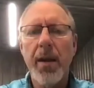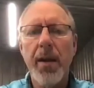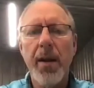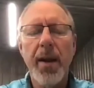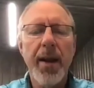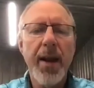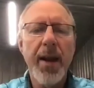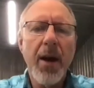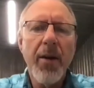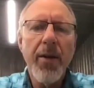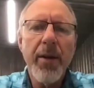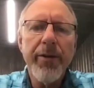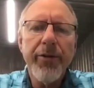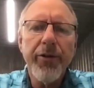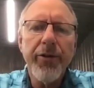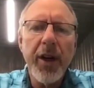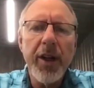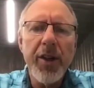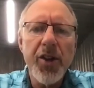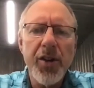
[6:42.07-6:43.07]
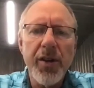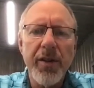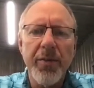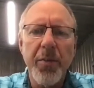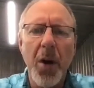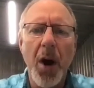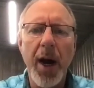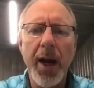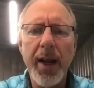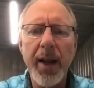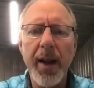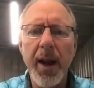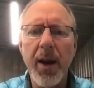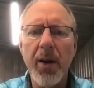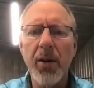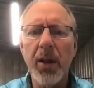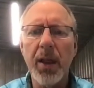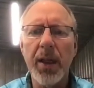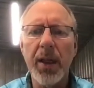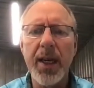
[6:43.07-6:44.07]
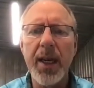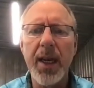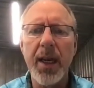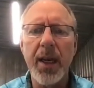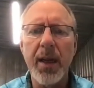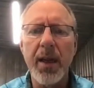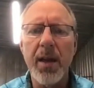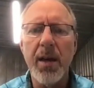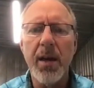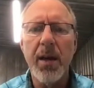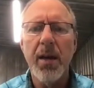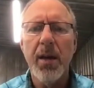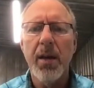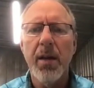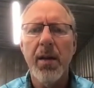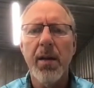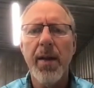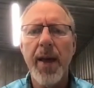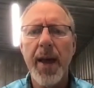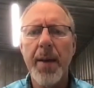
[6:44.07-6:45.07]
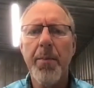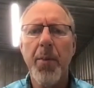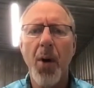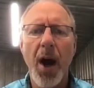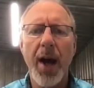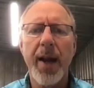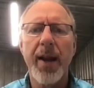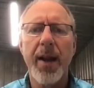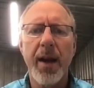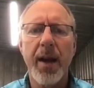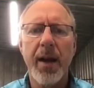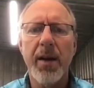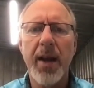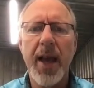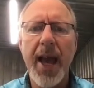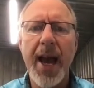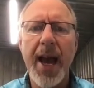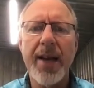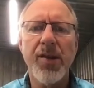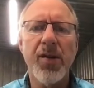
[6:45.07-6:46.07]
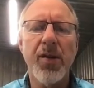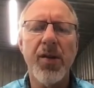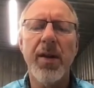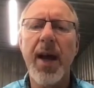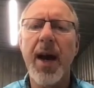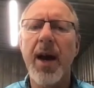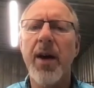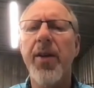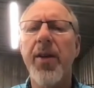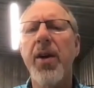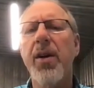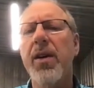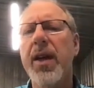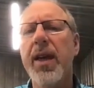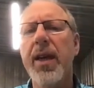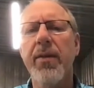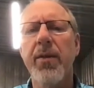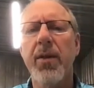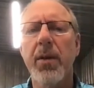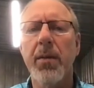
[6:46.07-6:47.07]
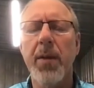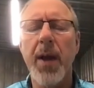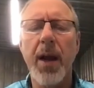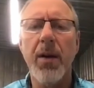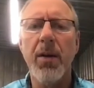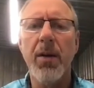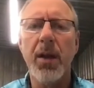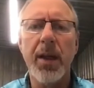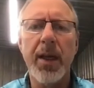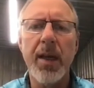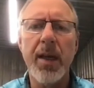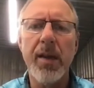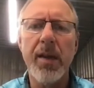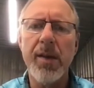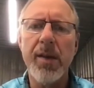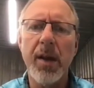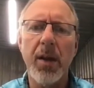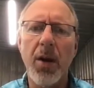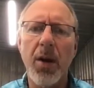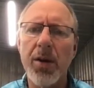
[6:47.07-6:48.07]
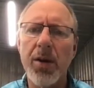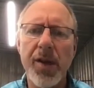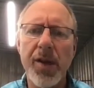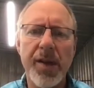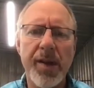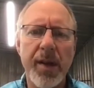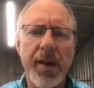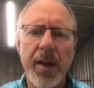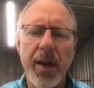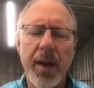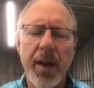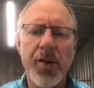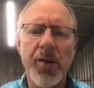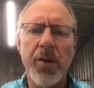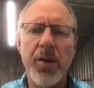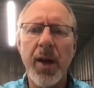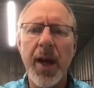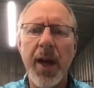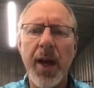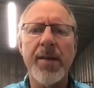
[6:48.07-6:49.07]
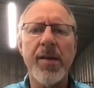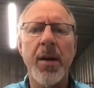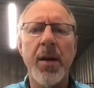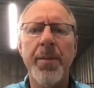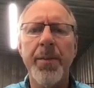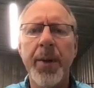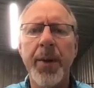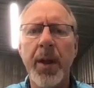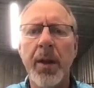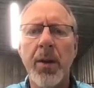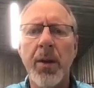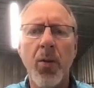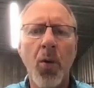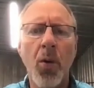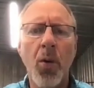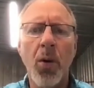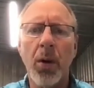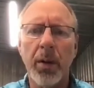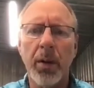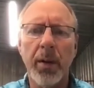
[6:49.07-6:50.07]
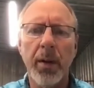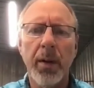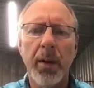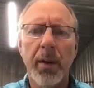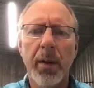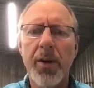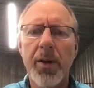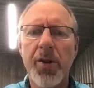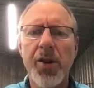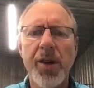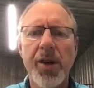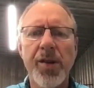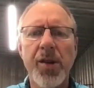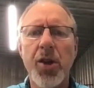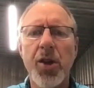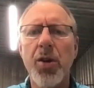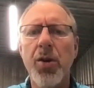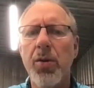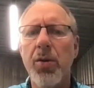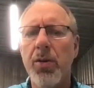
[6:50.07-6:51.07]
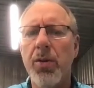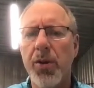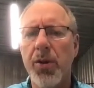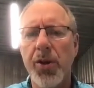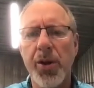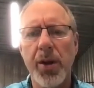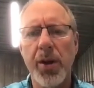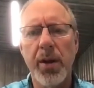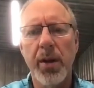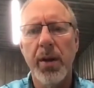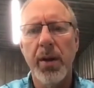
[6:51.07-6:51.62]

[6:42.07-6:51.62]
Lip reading: And now the French have bought it, Air Liquide. They bought Air Gas. So now Air Liquide's the largest industrial gas company in the world. They're just huge.